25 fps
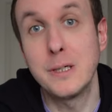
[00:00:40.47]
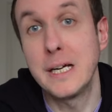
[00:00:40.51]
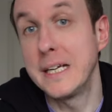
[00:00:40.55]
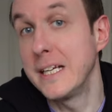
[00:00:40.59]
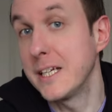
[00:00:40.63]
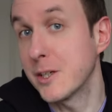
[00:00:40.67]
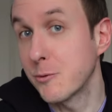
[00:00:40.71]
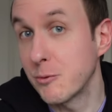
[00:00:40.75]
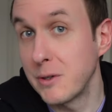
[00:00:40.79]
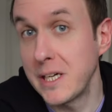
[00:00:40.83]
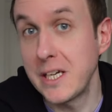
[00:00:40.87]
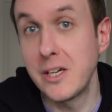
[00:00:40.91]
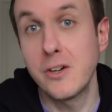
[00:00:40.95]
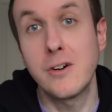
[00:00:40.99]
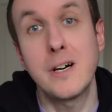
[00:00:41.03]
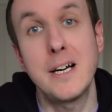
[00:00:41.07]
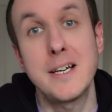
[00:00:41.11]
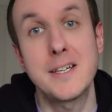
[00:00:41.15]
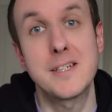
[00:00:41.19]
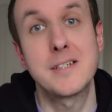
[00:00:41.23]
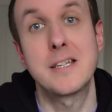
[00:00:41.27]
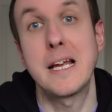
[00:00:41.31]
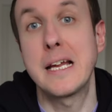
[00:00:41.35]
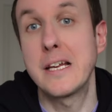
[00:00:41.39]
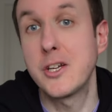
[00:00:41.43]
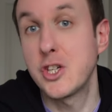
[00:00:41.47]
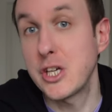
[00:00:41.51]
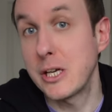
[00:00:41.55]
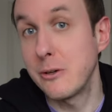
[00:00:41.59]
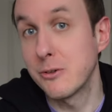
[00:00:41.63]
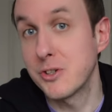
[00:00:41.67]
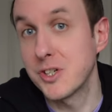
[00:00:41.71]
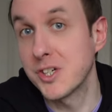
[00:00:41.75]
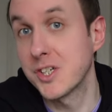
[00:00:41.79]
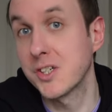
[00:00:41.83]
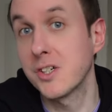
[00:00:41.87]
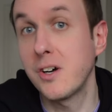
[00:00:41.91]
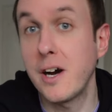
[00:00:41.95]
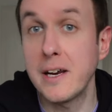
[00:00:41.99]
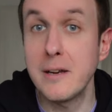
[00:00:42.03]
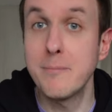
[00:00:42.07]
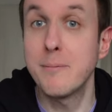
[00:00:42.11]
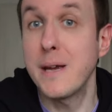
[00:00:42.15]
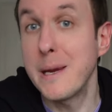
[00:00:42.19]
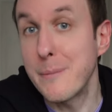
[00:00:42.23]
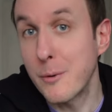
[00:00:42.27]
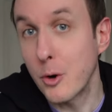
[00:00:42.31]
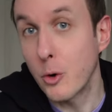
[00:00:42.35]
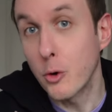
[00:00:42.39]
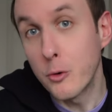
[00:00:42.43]
and it's really nice that the channel's just starting and
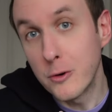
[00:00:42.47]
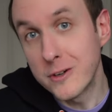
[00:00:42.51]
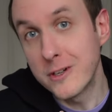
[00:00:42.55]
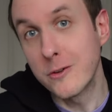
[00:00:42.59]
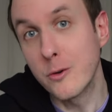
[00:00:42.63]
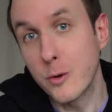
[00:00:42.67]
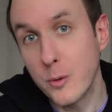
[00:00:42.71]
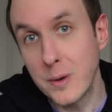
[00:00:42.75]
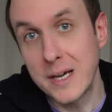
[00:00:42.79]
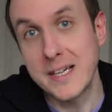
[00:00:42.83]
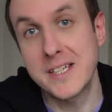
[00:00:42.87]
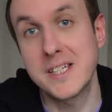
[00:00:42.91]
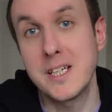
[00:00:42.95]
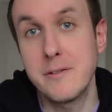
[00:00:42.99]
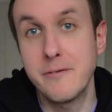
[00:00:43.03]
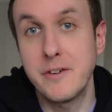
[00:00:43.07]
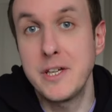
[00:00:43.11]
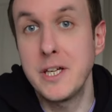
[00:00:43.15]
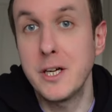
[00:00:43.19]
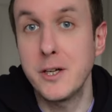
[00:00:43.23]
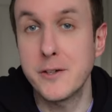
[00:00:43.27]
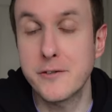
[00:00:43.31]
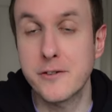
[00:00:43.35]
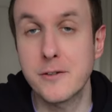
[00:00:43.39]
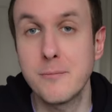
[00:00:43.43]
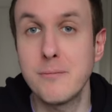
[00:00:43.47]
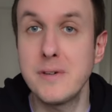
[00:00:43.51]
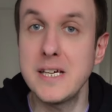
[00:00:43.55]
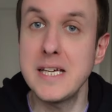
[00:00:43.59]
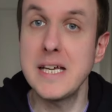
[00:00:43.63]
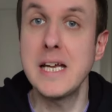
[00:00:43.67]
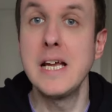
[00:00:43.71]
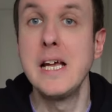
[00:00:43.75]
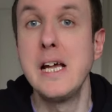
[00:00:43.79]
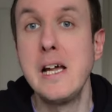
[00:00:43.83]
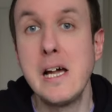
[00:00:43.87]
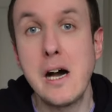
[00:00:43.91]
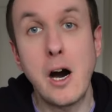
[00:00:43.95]
people are already requesting videos from me.